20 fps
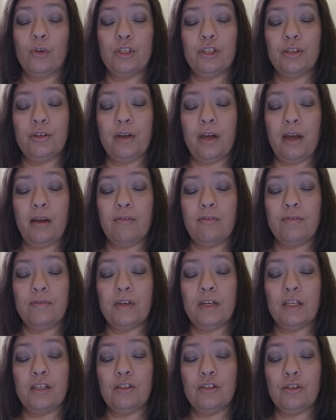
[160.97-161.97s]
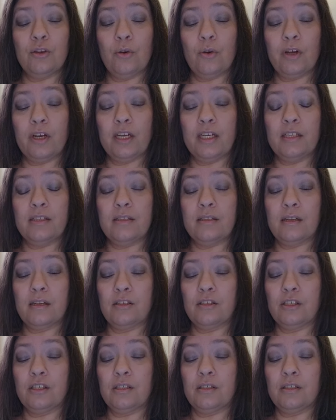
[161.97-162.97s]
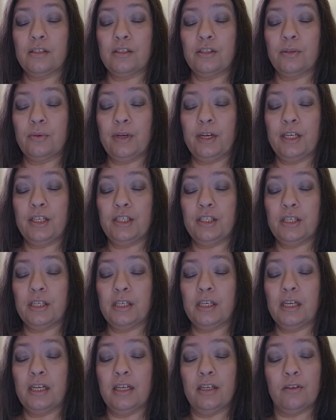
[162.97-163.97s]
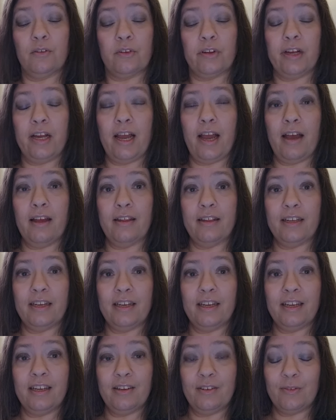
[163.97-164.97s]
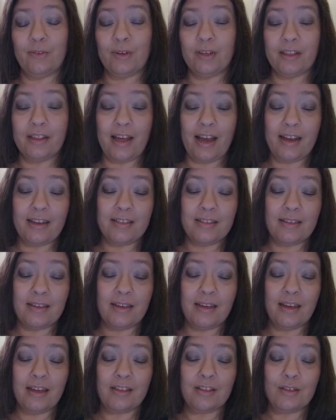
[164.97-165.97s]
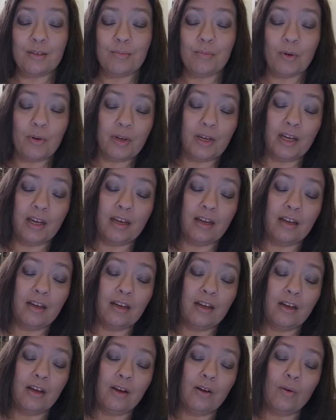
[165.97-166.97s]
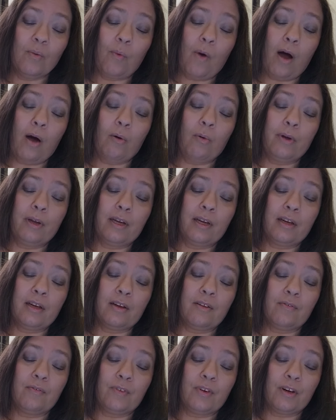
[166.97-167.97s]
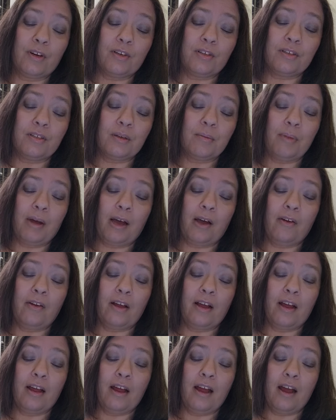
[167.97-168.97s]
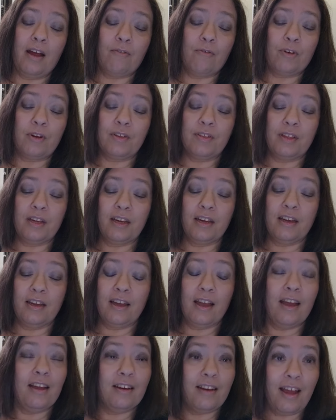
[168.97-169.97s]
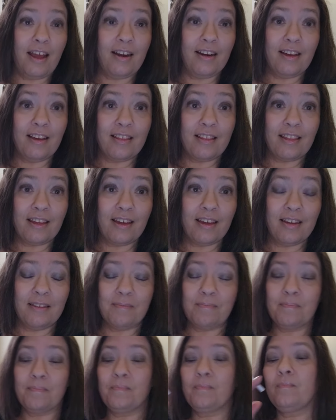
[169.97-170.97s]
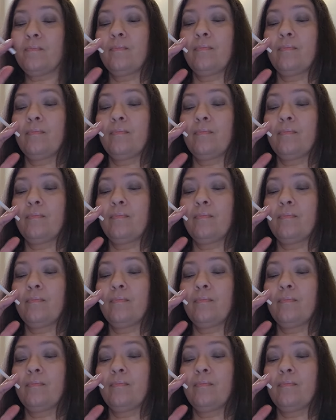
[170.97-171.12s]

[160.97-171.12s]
Would you have enjoyed such a situation in reality, relaxing and smoking while we converse about everything and anything?